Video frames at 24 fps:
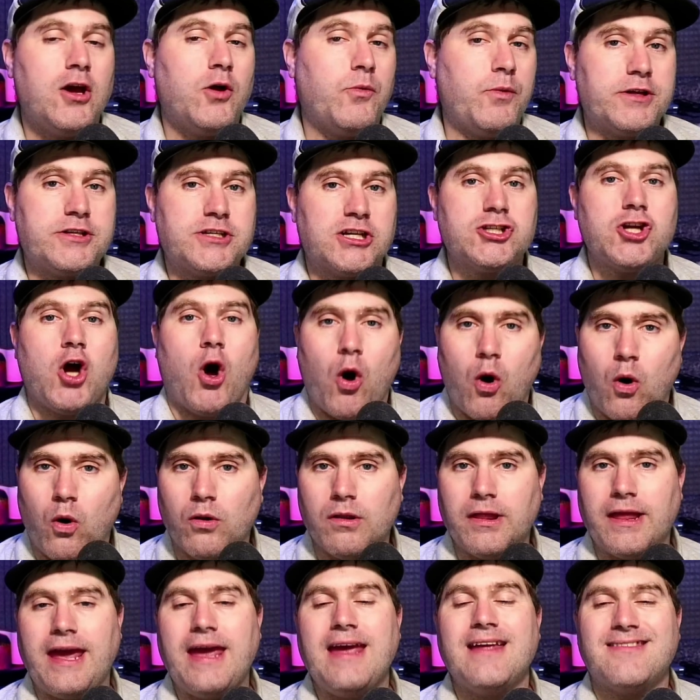which is
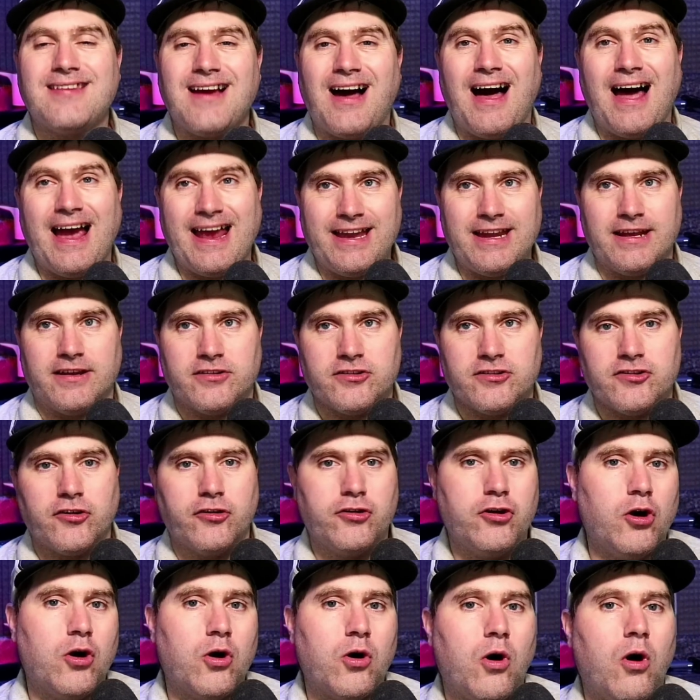wholly tied into
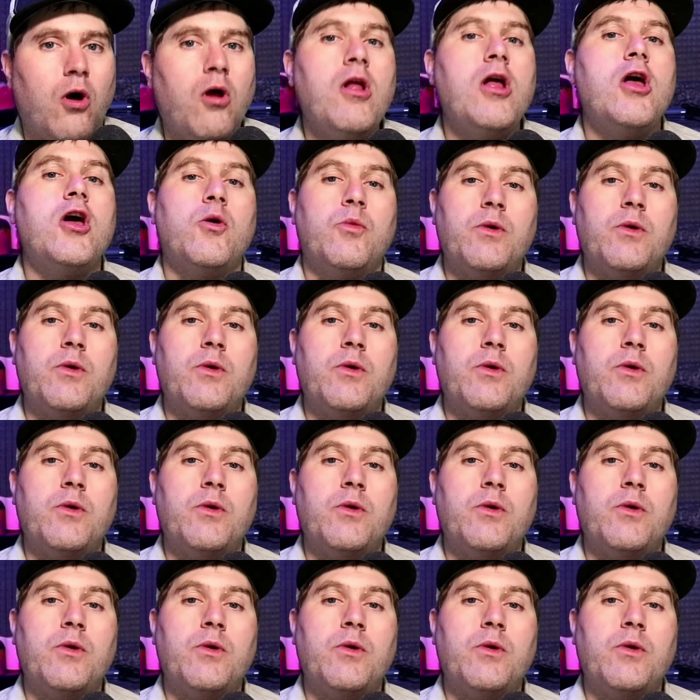Google,